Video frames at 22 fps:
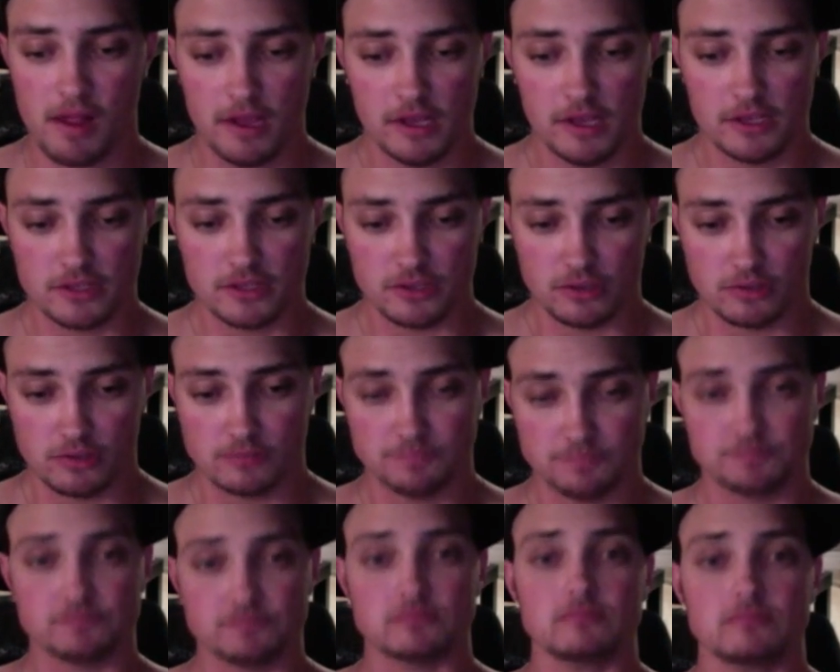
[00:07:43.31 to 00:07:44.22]
So,
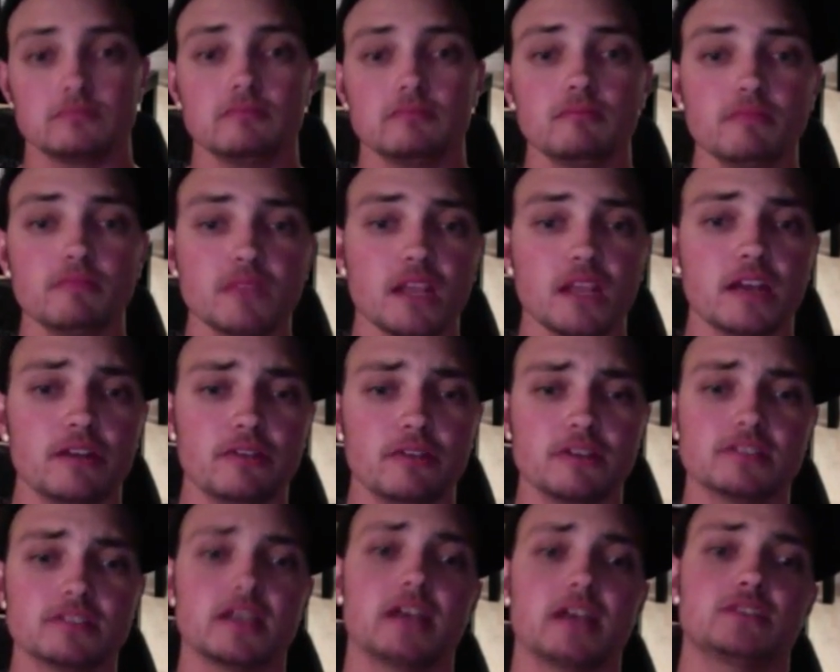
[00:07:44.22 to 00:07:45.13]
anyways,
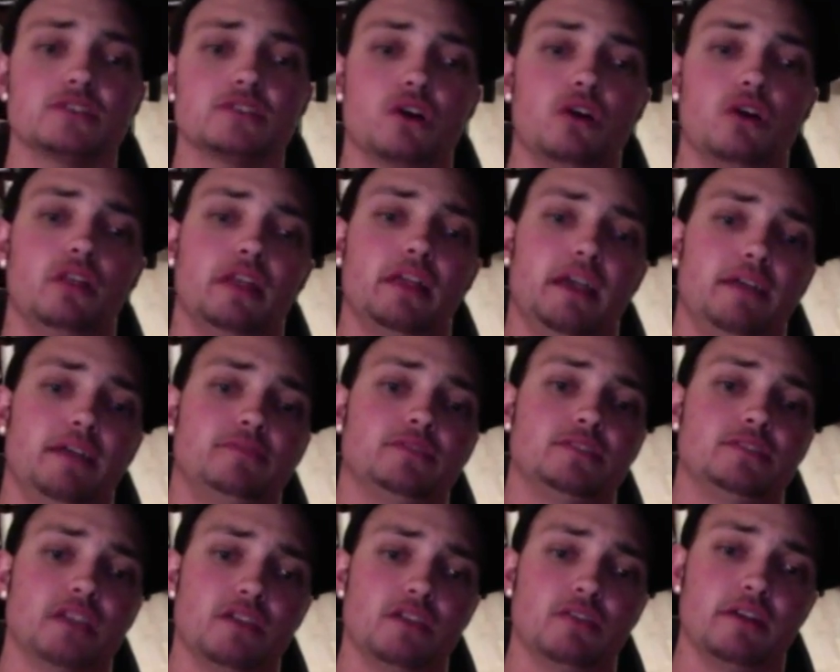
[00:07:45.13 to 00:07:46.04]
that's all I have to
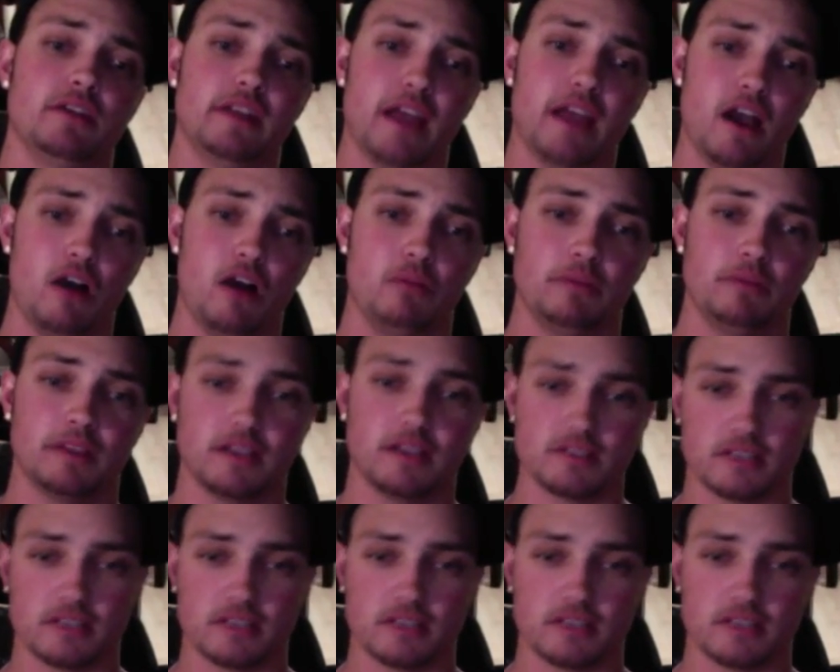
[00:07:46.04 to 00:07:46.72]
say right now because,